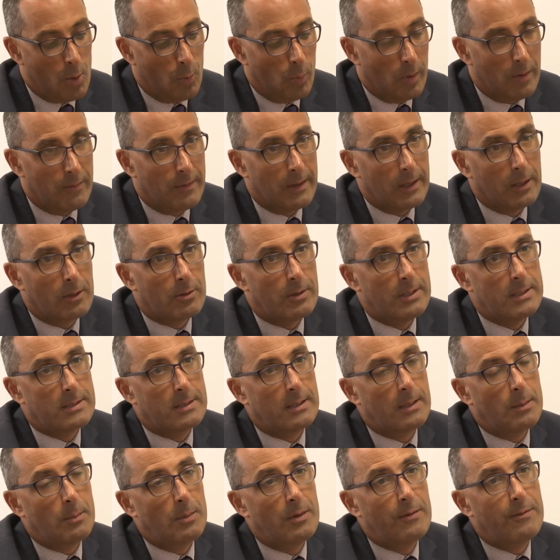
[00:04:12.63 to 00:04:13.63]
We've increased
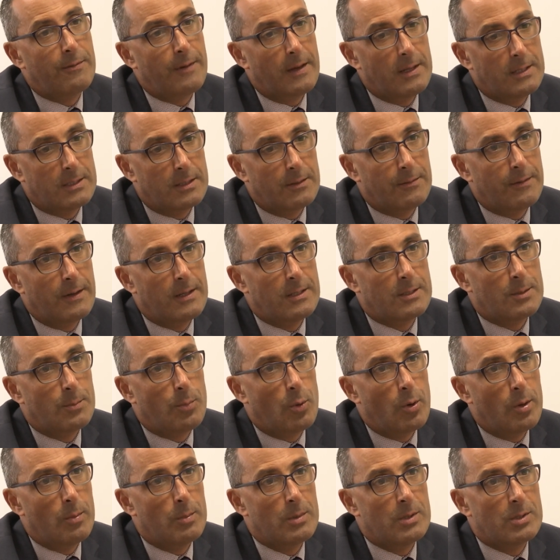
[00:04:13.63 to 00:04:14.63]
the number of face-to-face
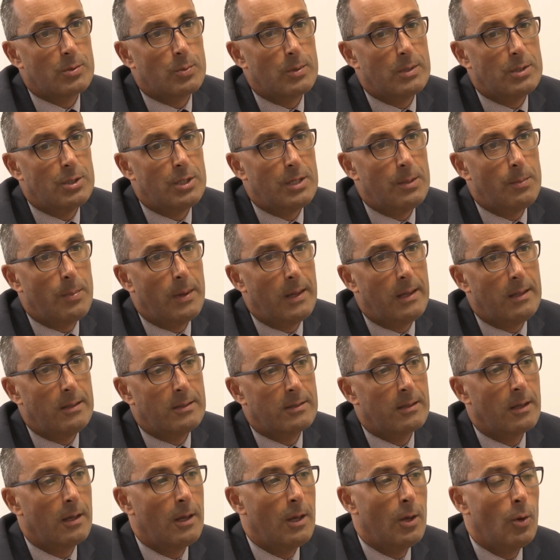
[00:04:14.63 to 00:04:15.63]
appointments with
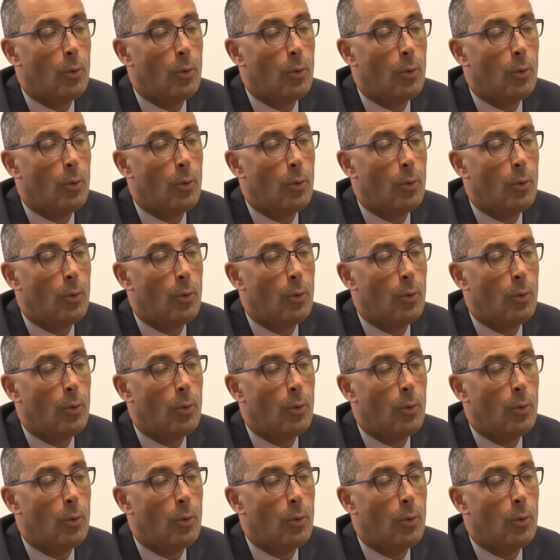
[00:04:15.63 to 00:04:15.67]
GPs.